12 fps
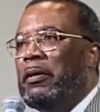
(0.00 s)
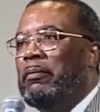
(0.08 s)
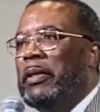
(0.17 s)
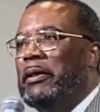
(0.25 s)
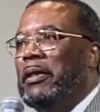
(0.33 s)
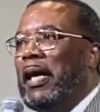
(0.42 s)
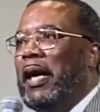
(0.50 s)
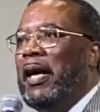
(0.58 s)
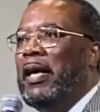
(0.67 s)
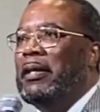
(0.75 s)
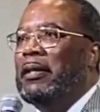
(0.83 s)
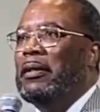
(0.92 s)
but
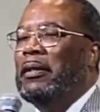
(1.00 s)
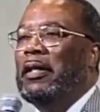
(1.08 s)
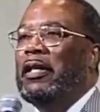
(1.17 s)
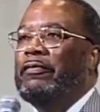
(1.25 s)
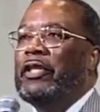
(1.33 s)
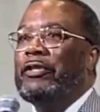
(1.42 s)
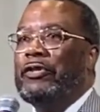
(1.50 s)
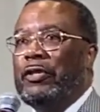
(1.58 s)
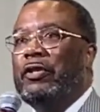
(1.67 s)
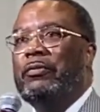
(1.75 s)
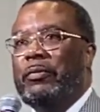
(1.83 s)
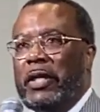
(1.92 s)
God loved us
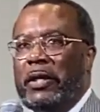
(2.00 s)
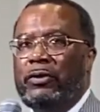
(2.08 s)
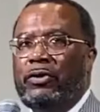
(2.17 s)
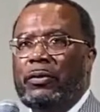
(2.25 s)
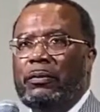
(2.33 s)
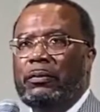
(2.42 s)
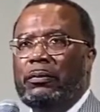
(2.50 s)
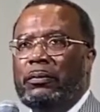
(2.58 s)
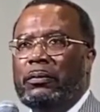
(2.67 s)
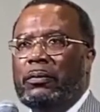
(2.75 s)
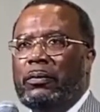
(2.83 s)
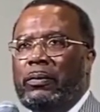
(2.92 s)
so much
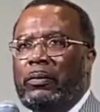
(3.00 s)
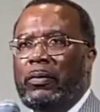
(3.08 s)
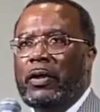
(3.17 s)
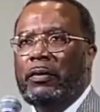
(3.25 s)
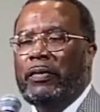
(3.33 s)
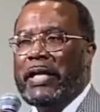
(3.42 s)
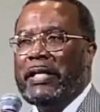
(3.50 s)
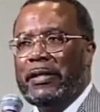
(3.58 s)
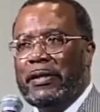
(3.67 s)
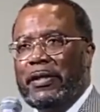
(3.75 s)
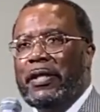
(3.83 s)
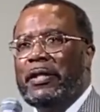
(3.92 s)
that he
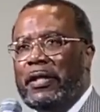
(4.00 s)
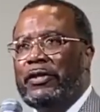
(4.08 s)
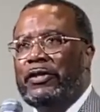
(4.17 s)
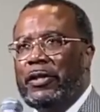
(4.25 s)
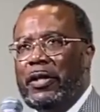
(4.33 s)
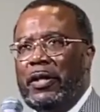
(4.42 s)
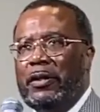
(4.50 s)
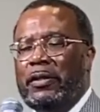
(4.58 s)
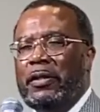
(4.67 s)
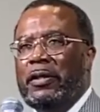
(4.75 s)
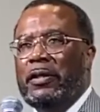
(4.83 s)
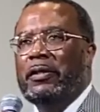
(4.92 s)
sent his son
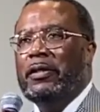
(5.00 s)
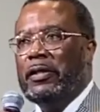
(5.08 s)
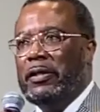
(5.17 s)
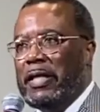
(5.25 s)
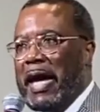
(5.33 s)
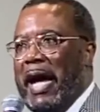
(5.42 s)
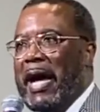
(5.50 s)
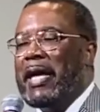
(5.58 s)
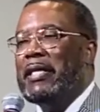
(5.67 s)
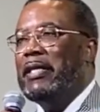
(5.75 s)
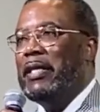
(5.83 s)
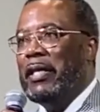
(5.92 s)
to
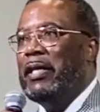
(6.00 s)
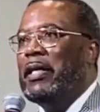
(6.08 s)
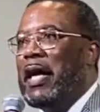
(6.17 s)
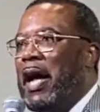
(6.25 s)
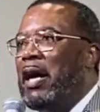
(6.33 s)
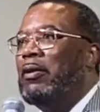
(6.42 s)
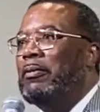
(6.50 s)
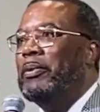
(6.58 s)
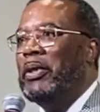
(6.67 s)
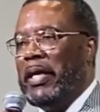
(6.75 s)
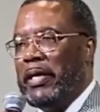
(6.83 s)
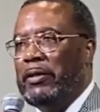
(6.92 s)
die in our
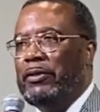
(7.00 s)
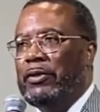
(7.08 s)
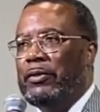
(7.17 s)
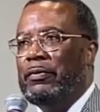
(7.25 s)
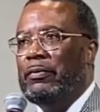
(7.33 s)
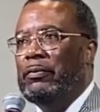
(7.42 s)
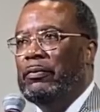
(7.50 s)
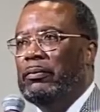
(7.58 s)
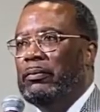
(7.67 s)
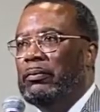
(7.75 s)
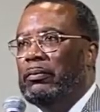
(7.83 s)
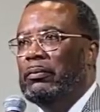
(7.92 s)
place. Uh
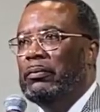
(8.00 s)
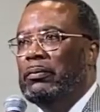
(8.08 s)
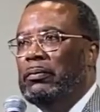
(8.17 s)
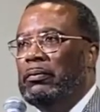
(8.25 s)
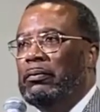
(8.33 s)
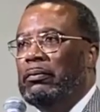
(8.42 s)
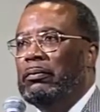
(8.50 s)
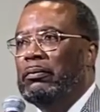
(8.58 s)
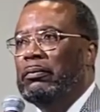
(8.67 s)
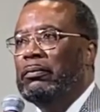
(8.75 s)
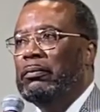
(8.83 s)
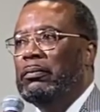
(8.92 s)
-huh.
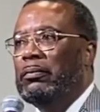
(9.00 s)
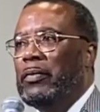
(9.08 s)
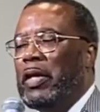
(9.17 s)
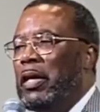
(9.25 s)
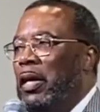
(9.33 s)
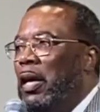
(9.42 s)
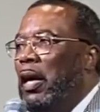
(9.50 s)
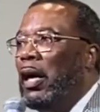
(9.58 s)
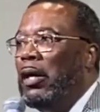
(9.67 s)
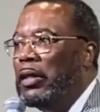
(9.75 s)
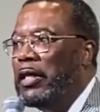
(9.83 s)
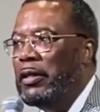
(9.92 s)

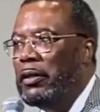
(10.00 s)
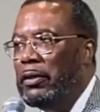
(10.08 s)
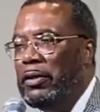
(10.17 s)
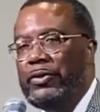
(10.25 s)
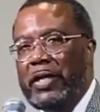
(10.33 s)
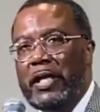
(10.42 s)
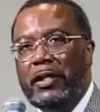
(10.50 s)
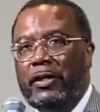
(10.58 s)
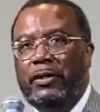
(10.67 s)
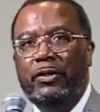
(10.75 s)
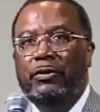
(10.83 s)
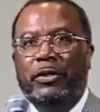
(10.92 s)
All you, you need to
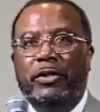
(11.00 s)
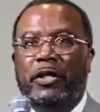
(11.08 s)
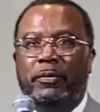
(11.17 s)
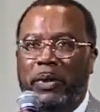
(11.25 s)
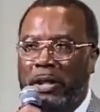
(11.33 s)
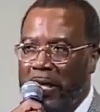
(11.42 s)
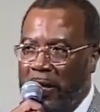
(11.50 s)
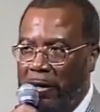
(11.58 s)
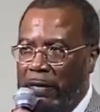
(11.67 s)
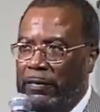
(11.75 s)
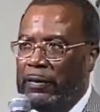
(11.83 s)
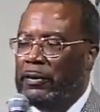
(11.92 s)
do is just
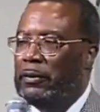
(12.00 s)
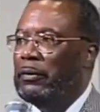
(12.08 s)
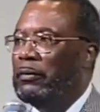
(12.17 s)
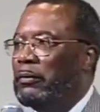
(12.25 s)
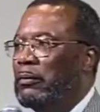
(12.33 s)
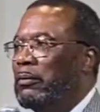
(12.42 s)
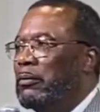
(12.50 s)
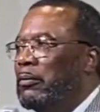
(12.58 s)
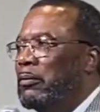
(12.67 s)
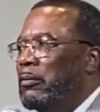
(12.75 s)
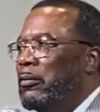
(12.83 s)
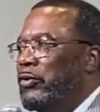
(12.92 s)
believe.
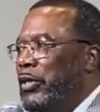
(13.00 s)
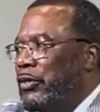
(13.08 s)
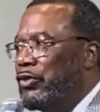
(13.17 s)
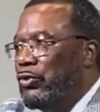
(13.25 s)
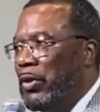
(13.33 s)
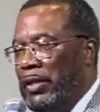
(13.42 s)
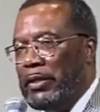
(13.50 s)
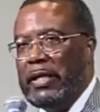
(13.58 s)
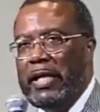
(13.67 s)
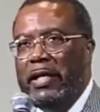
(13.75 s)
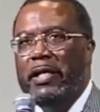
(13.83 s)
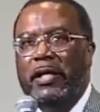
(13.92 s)
Amen. Just trust
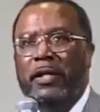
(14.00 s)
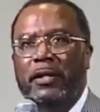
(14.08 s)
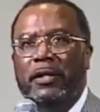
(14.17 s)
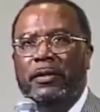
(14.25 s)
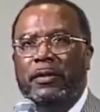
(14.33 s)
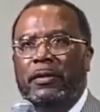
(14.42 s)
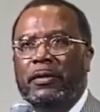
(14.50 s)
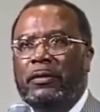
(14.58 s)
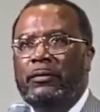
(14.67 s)
that He is.